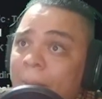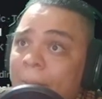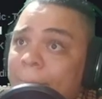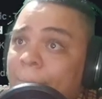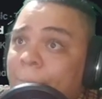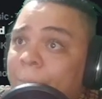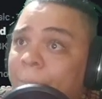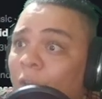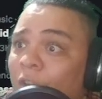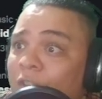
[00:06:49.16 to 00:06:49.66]

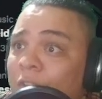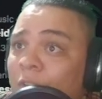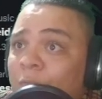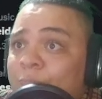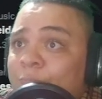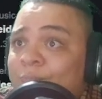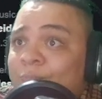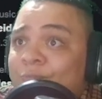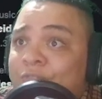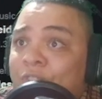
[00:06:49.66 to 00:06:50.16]
But
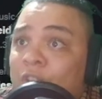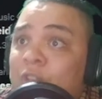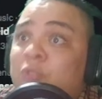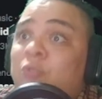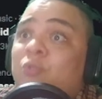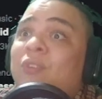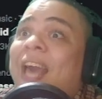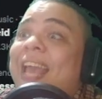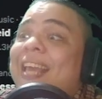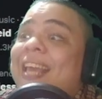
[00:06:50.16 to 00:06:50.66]
for
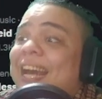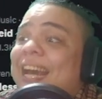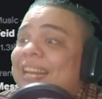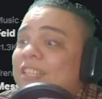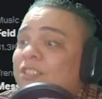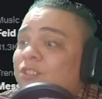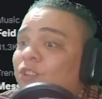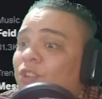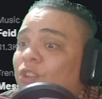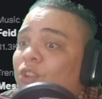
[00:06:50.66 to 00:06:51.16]
today, that
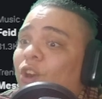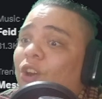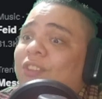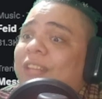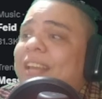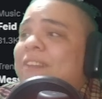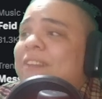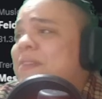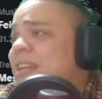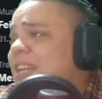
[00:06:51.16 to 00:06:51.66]
is not all.
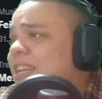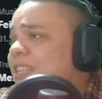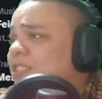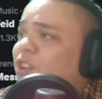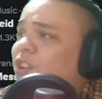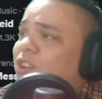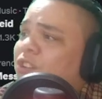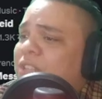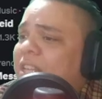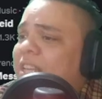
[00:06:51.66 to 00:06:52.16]
They released
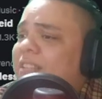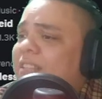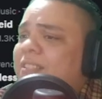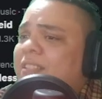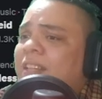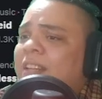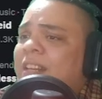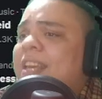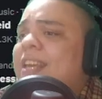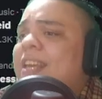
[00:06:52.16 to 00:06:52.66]
just
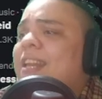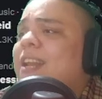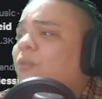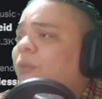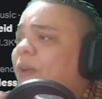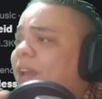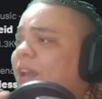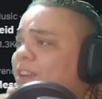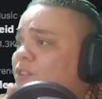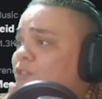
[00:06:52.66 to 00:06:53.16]
this little
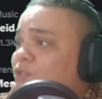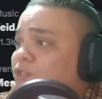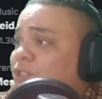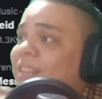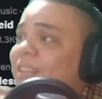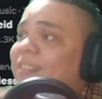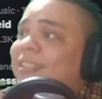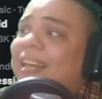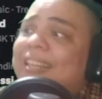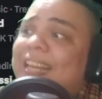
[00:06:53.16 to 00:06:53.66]
quick news
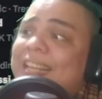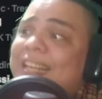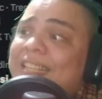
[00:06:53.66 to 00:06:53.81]
here that they